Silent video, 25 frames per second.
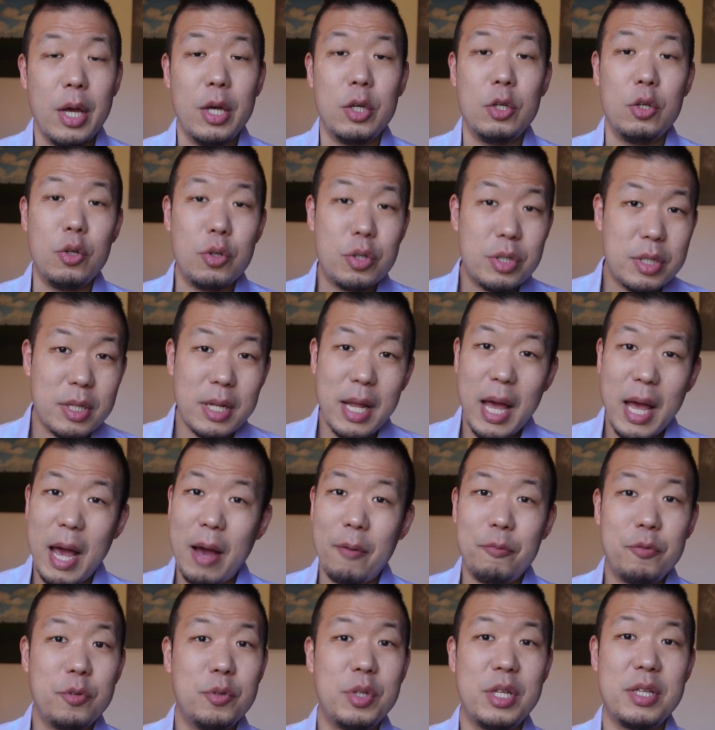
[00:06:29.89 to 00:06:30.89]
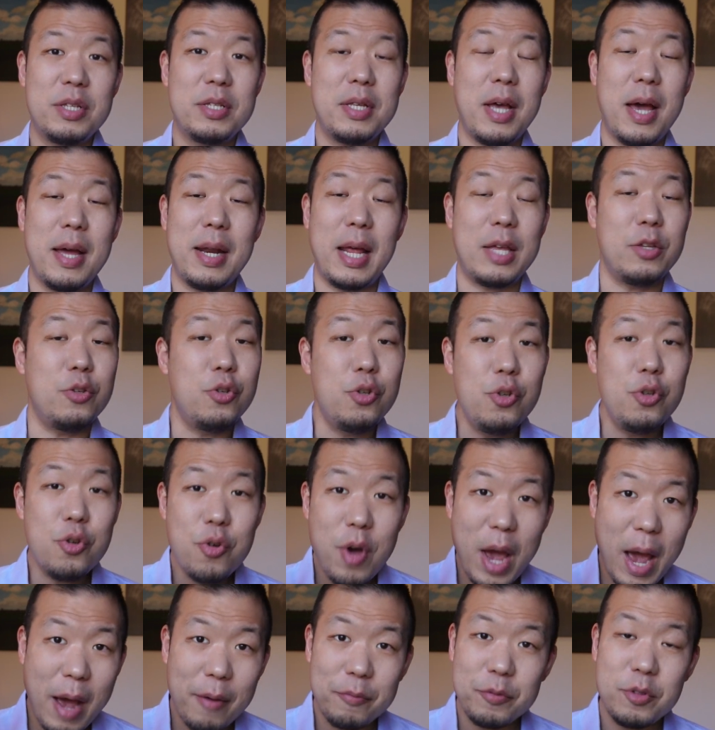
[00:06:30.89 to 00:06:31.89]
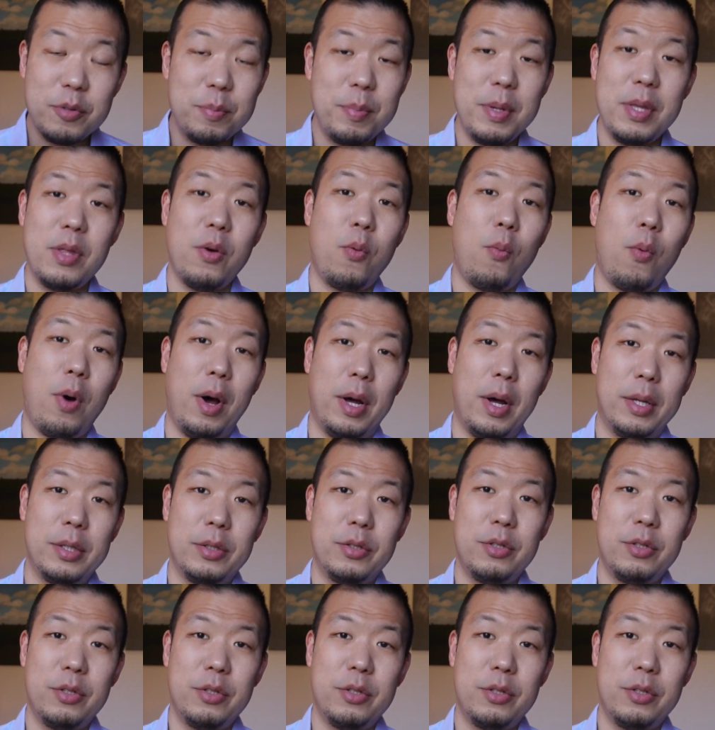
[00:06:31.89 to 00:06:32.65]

You still have to decide and you have to be the one